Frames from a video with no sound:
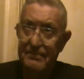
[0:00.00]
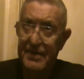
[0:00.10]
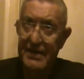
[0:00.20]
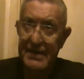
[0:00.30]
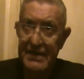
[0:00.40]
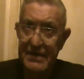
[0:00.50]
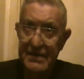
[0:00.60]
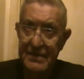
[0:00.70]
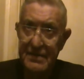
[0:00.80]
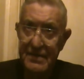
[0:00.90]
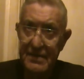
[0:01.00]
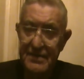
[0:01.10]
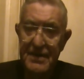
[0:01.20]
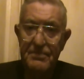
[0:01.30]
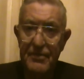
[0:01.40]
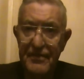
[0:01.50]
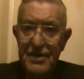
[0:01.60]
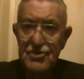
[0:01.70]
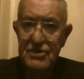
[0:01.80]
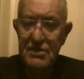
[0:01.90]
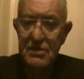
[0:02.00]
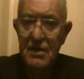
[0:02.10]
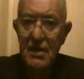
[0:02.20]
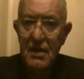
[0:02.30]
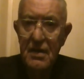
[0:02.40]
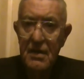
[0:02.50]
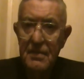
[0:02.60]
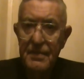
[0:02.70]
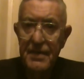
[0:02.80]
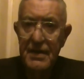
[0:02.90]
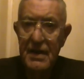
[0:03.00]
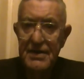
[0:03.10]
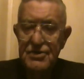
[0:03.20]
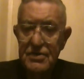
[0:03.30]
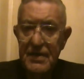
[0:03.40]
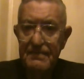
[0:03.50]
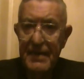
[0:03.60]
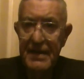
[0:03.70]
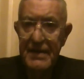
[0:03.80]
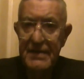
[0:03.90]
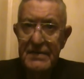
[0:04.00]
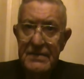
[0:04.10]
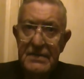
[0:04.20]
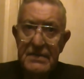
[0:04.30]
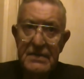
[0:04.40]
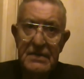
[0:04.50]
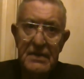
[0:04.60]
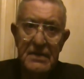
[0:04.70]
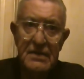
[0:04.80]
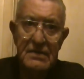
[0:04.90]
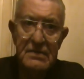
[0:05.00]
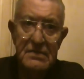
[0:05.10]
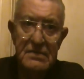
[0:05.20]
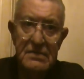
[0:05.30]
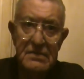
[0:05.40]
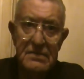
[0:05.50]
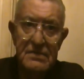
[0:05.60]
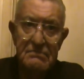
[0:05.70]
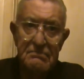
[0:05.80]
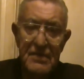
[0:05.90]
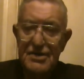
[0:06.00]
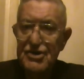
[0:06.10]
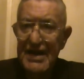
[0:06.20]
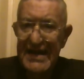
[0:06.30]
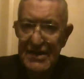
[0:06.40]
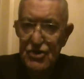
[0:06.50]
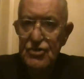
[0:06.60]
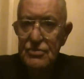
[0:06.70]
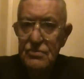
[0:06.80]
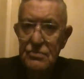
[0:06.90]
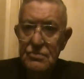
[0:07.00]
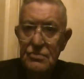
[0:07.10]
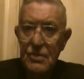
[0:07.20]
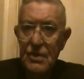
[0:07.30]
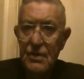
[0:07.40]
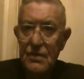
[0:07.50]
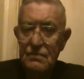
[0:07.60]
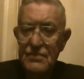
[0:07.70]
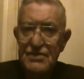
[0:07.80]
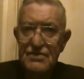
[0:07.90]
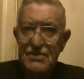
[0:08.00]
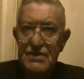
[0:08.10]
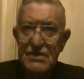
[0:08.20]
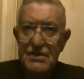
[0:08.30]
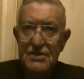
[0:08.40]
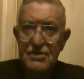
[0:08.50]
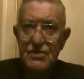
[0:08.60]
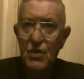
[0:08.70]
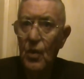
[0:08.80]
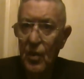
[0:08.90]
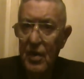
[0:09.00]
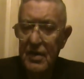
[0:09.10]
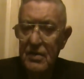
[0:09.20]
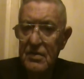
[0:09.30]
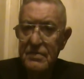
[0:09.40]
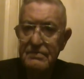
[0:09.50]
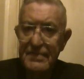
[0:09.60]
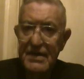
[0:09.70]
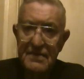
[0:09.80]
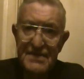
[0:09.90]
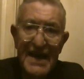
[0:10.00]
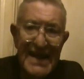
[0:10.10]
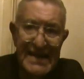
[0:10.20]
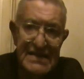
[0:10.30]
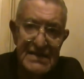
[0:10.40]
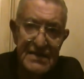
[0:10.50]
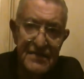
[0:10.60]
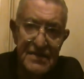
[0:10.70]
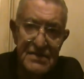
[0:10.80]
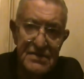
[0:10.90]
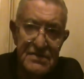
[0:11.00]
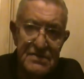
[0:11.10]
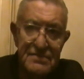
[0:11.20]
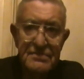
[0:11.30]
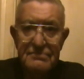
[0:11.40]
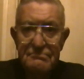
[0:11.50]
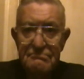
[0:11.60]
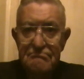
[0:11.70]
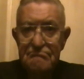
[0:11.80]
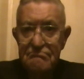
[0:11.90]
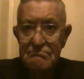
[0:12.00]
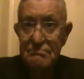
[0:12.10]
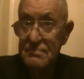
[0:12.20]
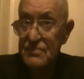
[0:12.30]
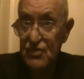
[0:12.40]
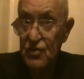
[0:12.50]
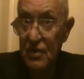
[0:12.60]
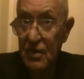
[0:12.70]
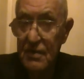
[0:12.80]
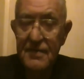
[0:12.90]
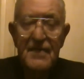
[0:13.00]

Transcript: by deprivation, but actually by a change, such as water becomes ice if it's too cold.